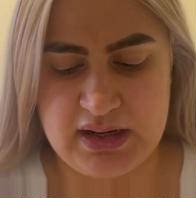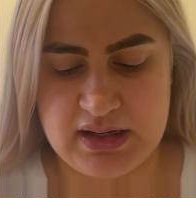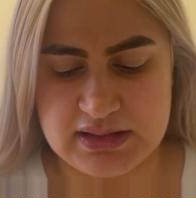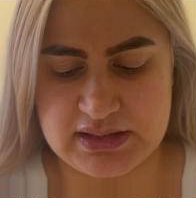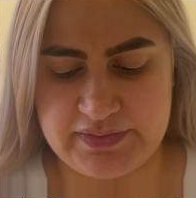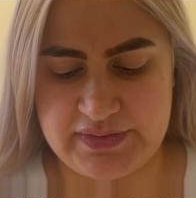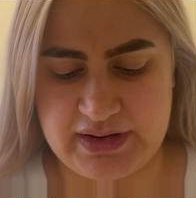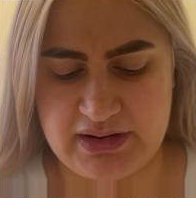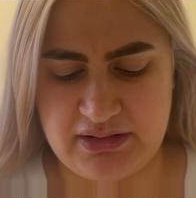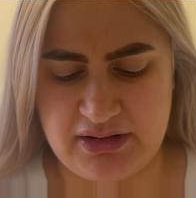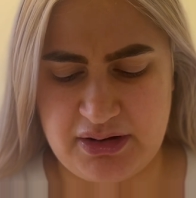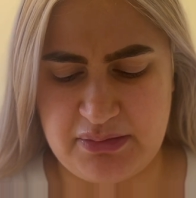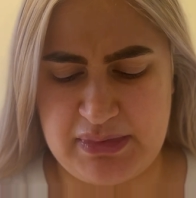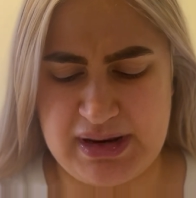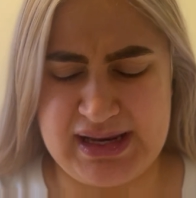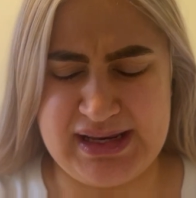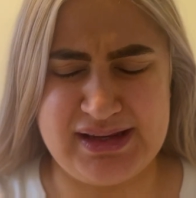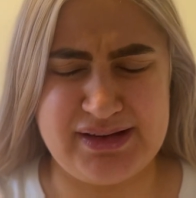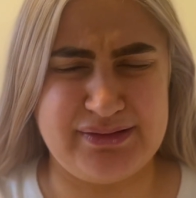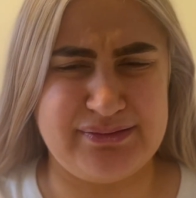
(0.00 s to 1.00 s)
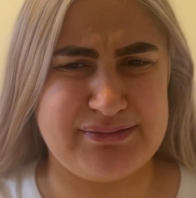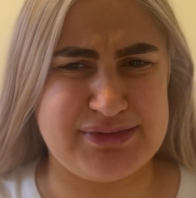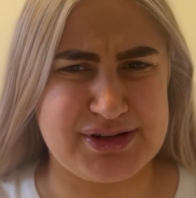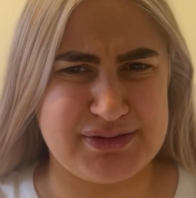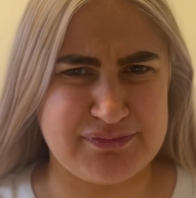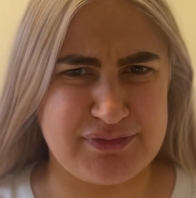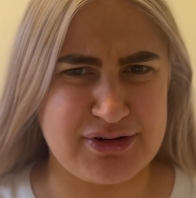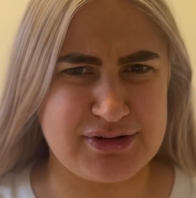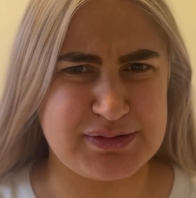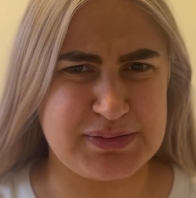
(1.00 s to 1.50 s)
So I think I'm going to make
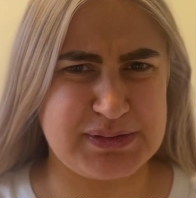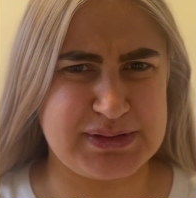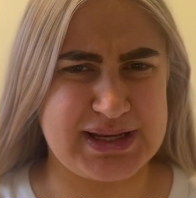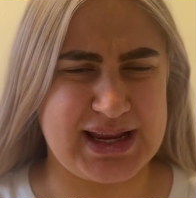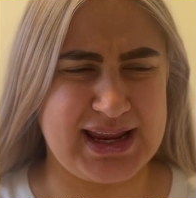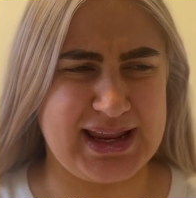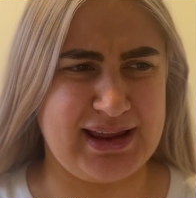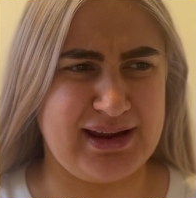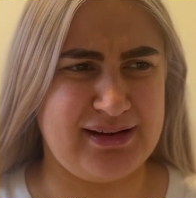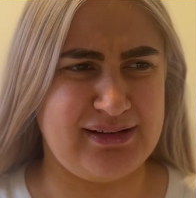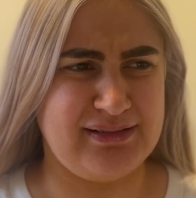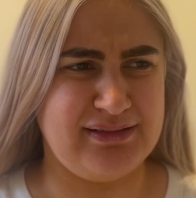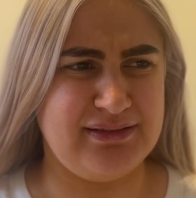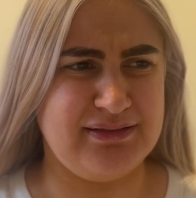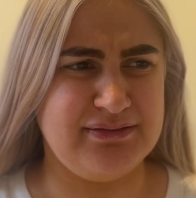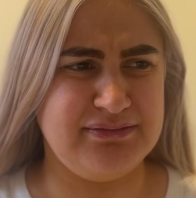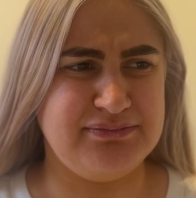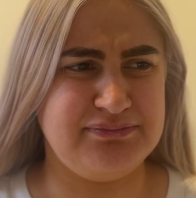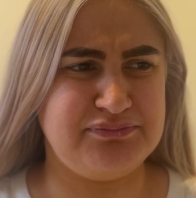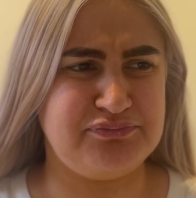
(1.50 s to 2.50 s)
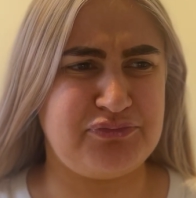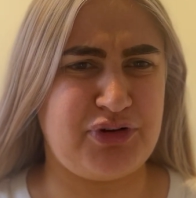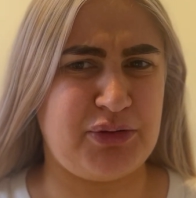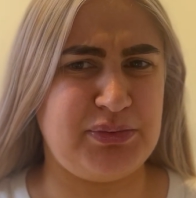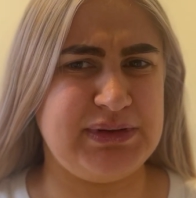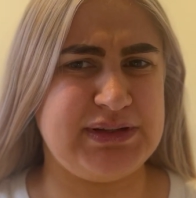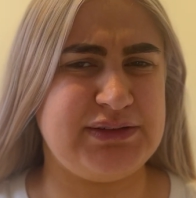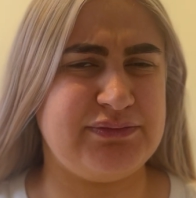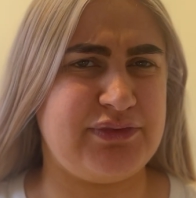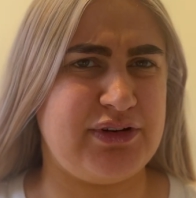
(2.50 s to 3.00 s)
some roast potato,
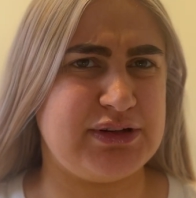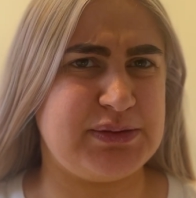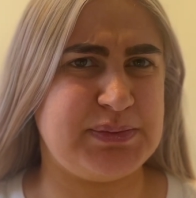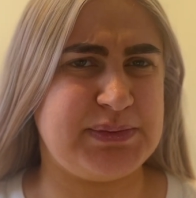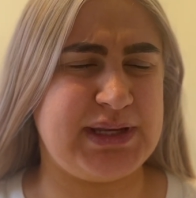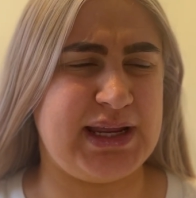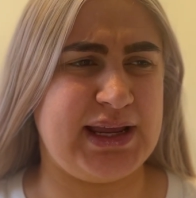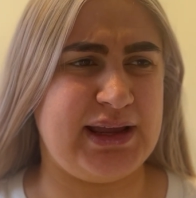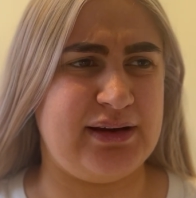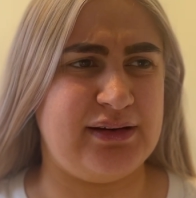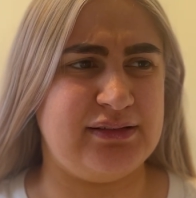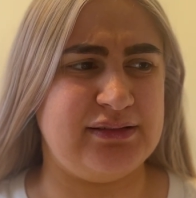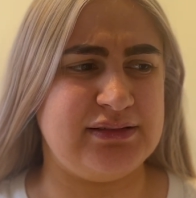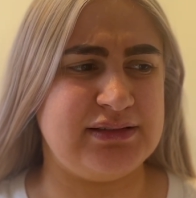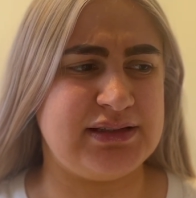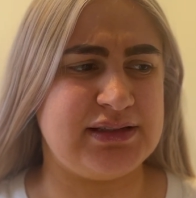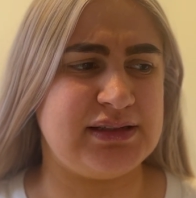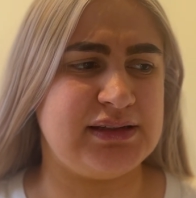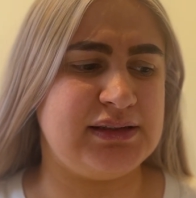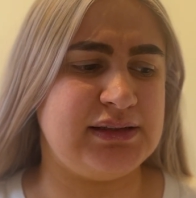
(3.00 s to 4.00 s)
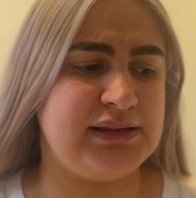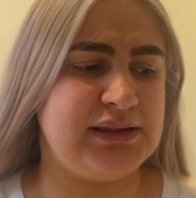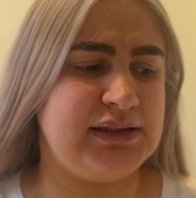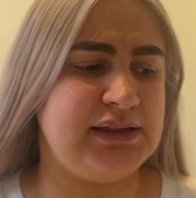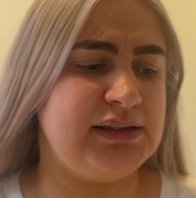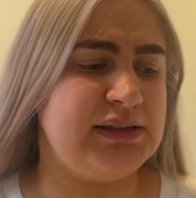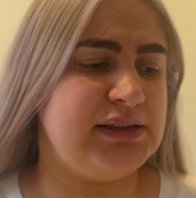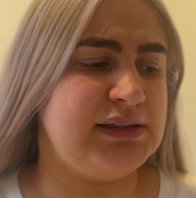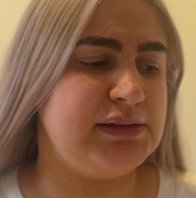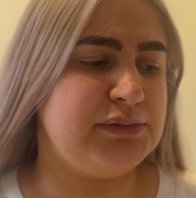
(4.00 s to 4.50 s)
probably some roast potatoes,
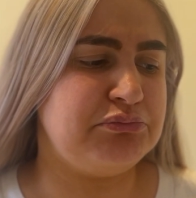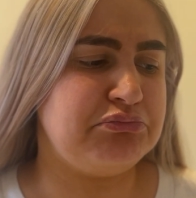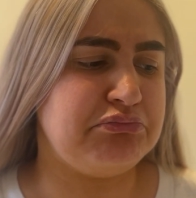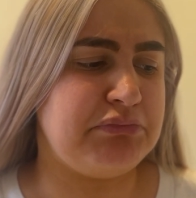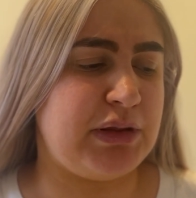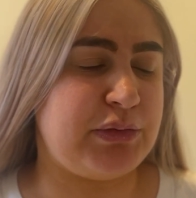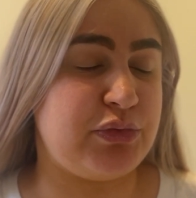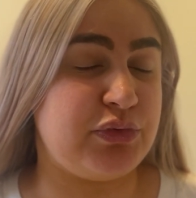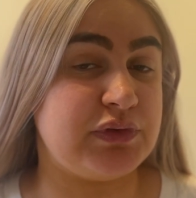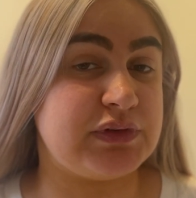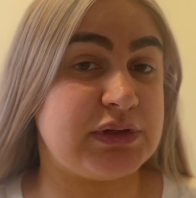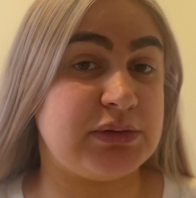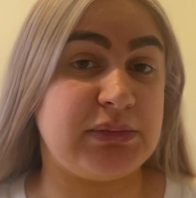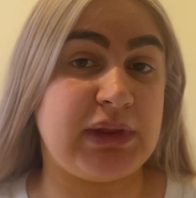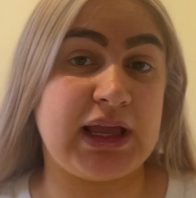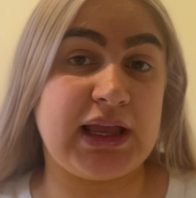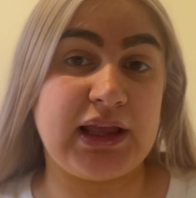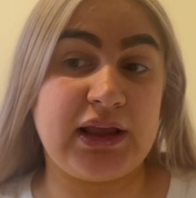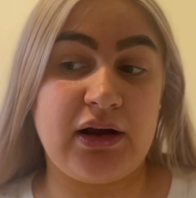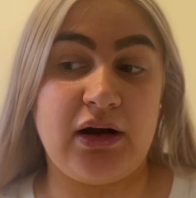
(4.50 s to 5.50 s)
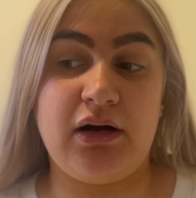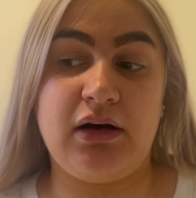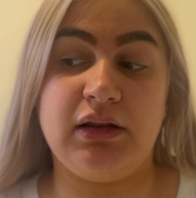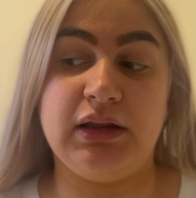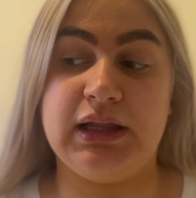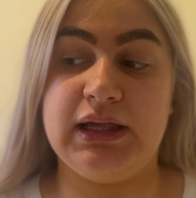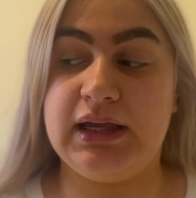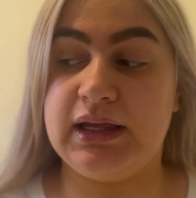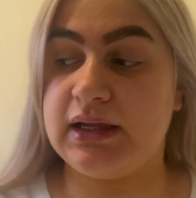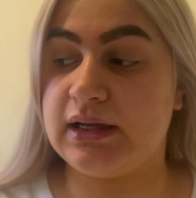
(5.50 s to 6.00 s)
maybe with some like
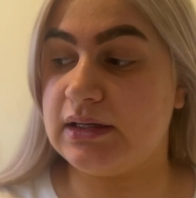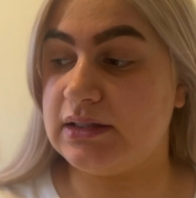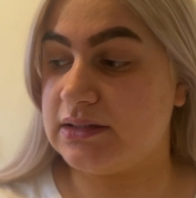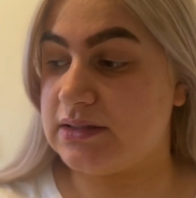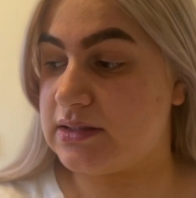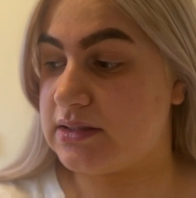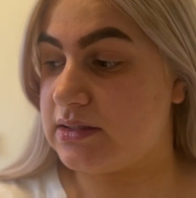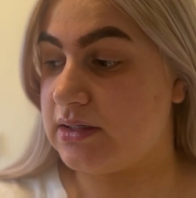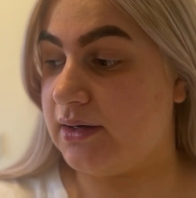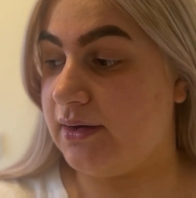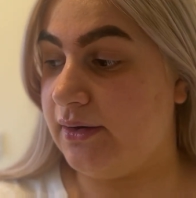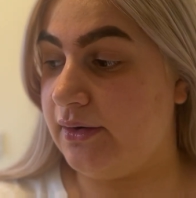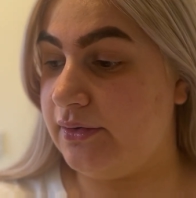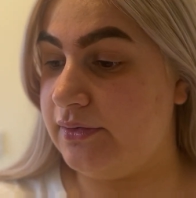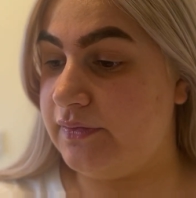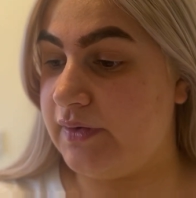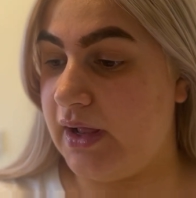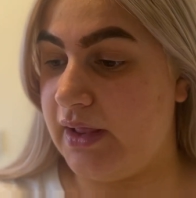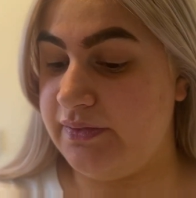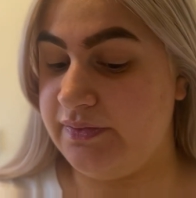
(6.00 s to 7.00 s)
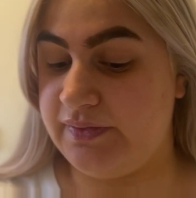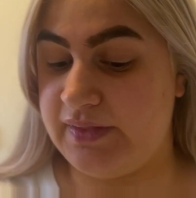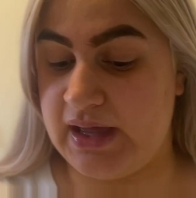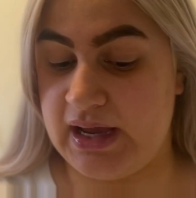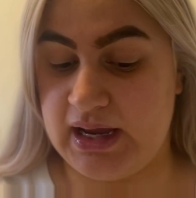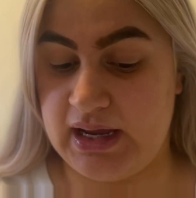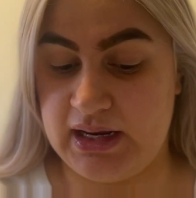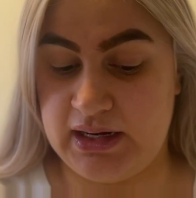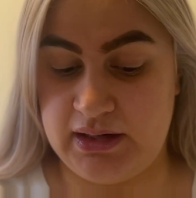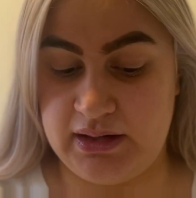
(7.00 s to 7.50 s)
garlic and stuff, and
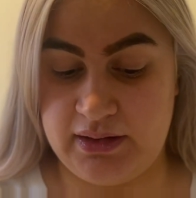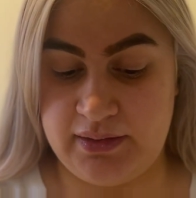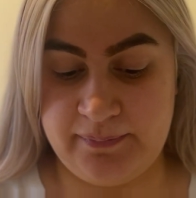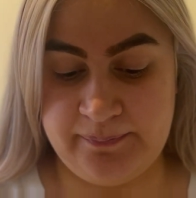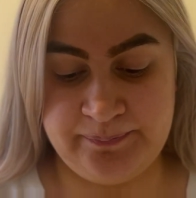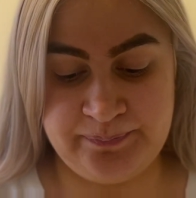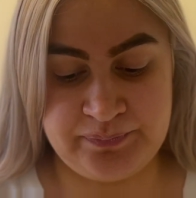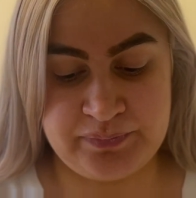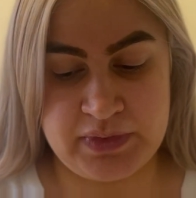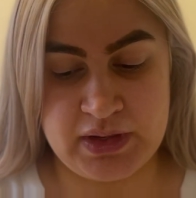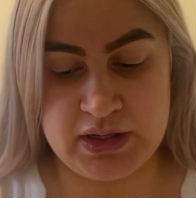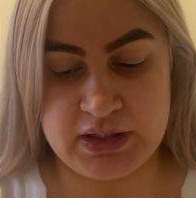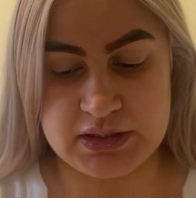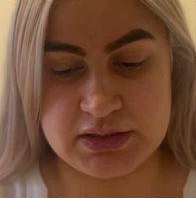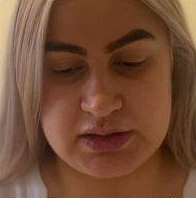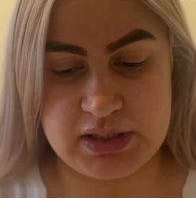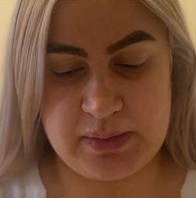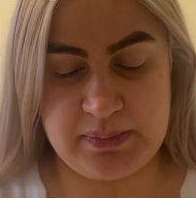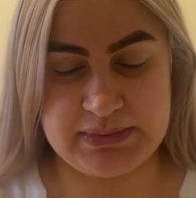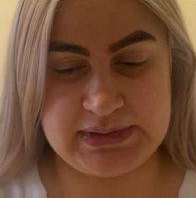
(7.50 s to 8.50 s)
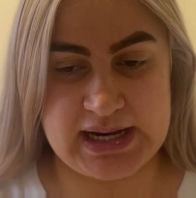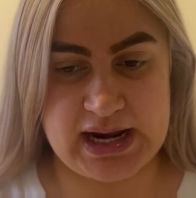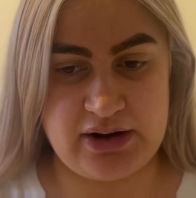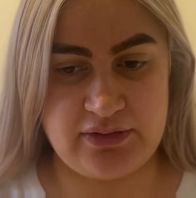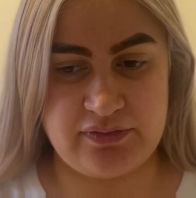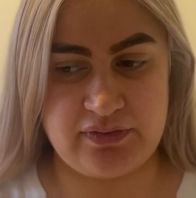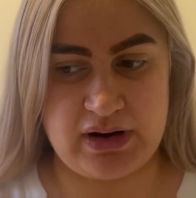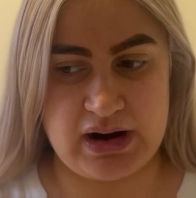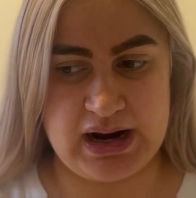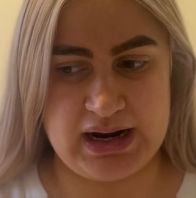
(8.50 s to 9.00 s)
then sweet potato
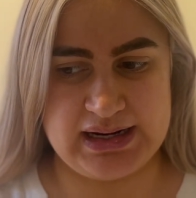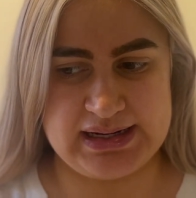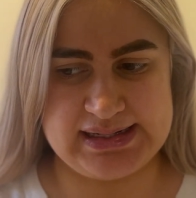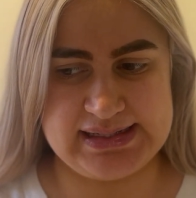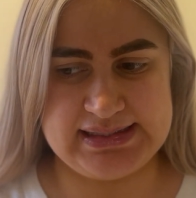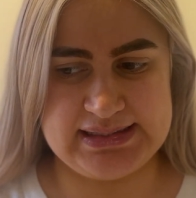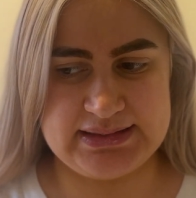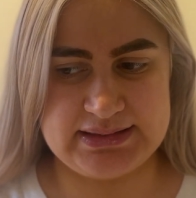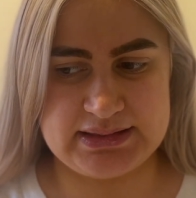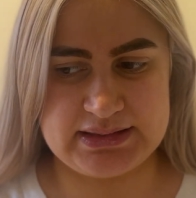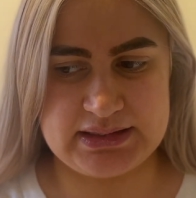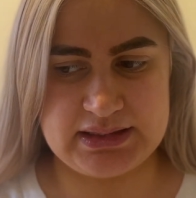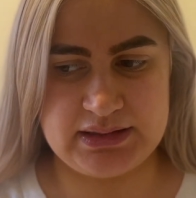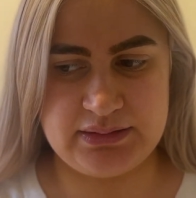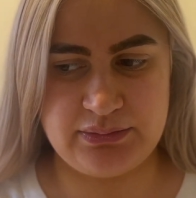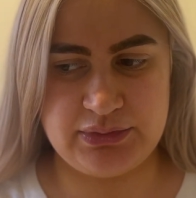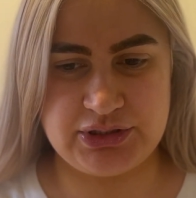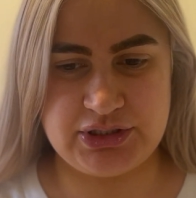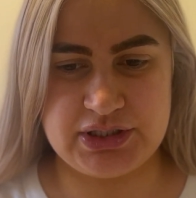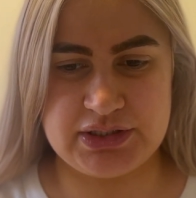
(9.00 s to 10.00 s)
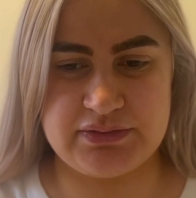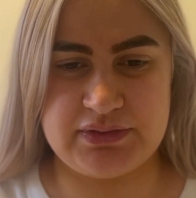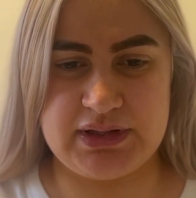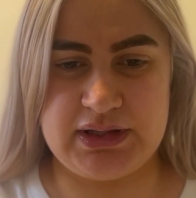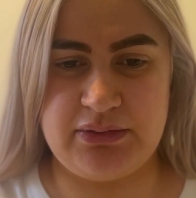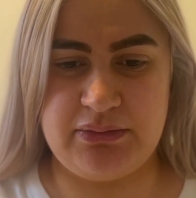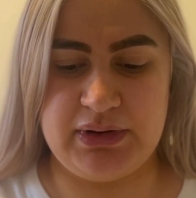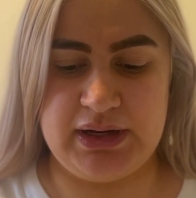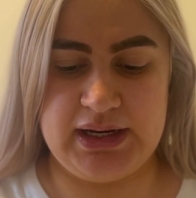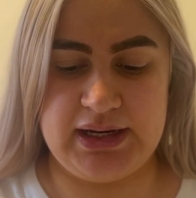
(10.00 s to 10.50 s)
fries, which is
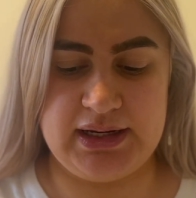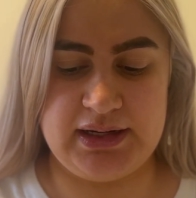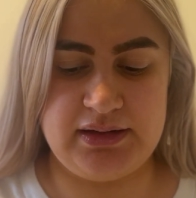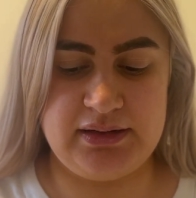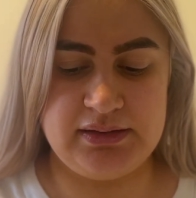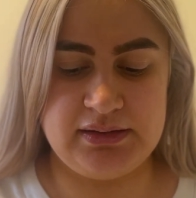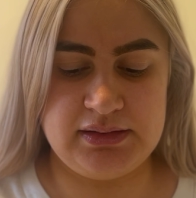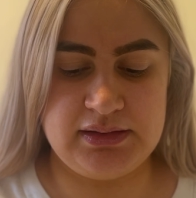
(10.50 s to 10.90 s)
really weird.